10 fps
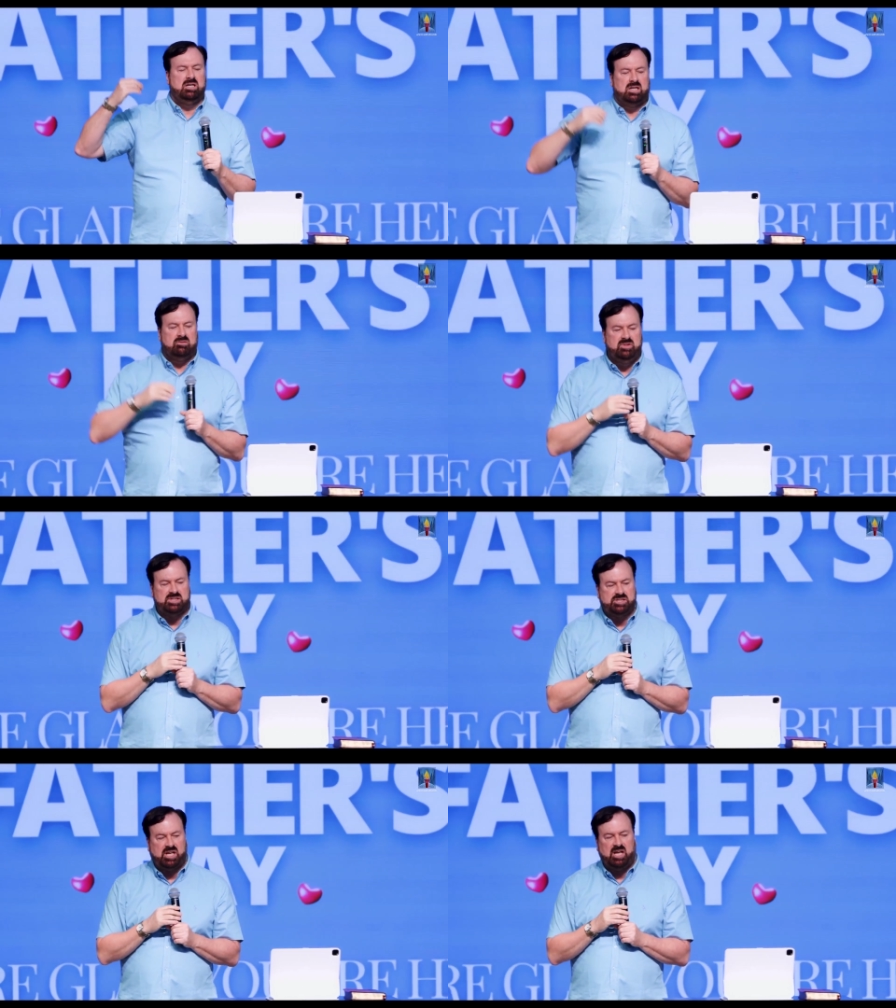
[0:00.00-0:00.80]
of the
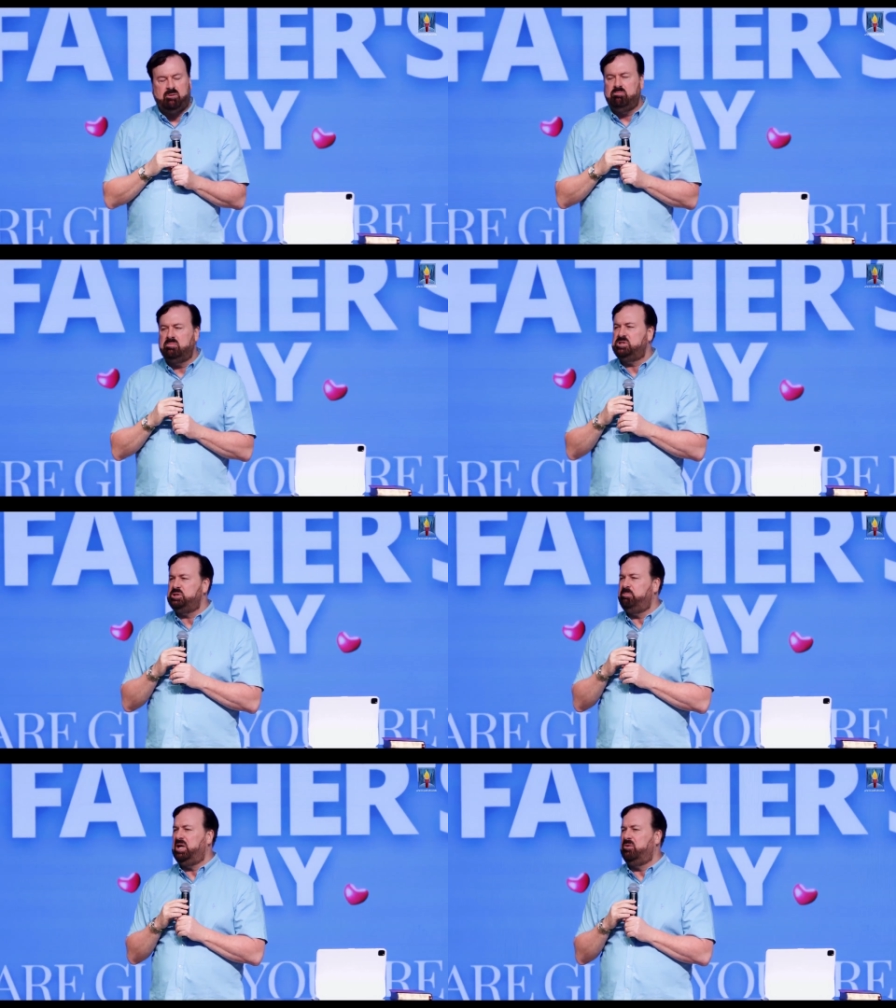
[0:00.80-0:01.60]
same
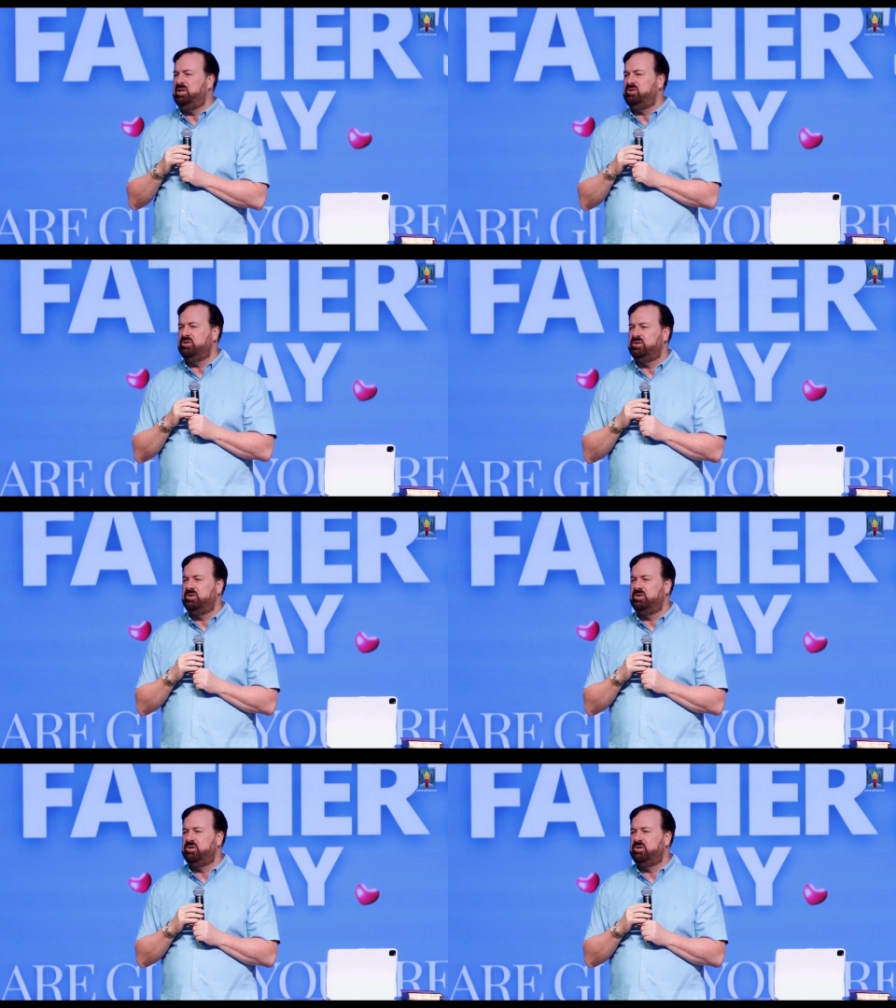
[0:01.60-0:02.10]
spirit.